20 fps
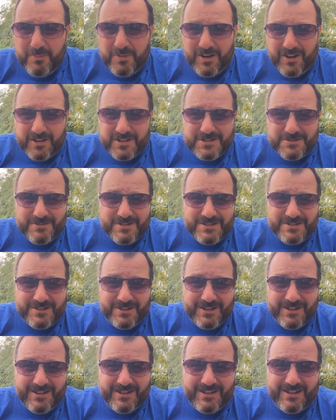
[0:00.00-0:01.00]
Be nice to each
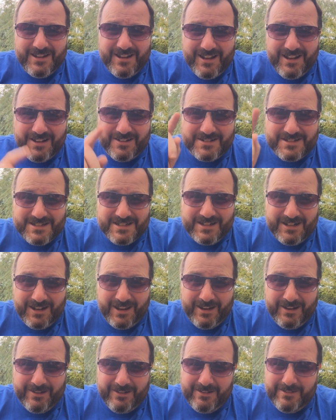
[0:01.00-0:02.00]
other. I'll see you
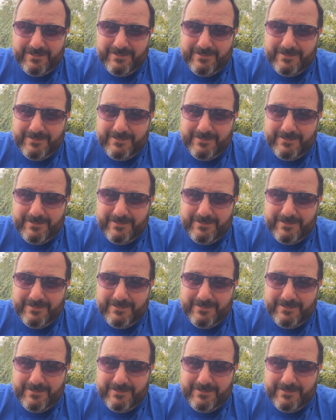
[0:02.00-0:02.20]
later.